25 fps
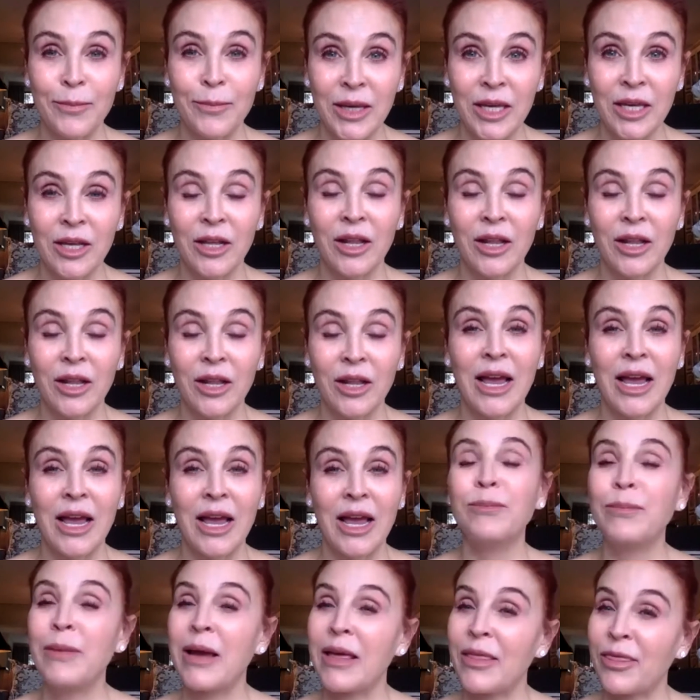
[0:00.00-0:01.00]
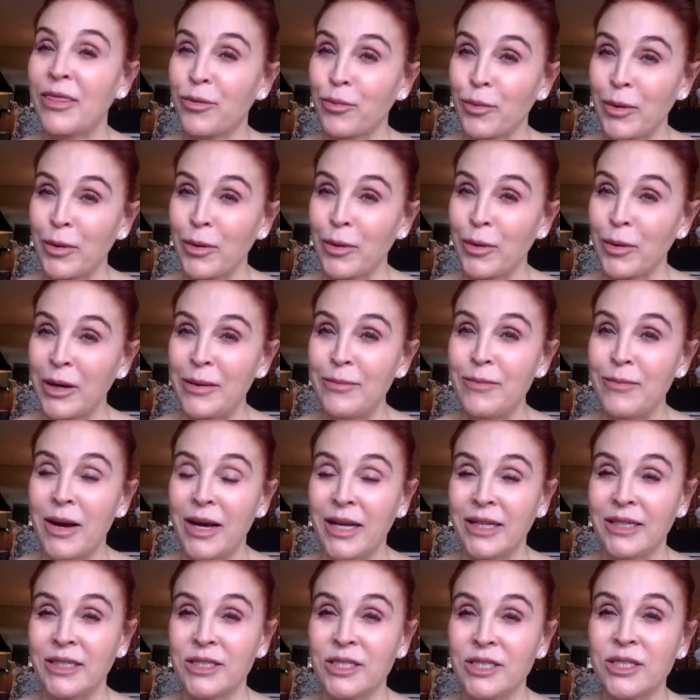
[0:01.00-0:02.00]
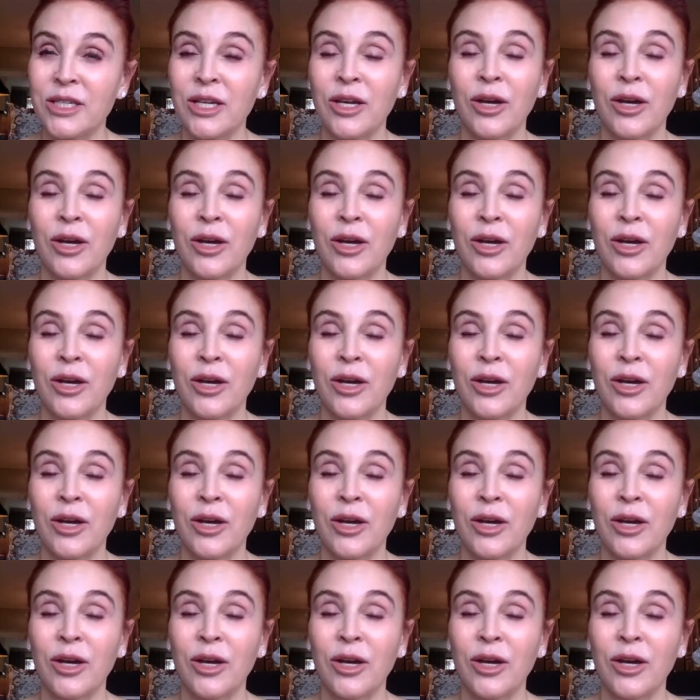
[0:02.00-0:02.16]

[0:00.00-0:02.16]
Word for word: peel every 3 months.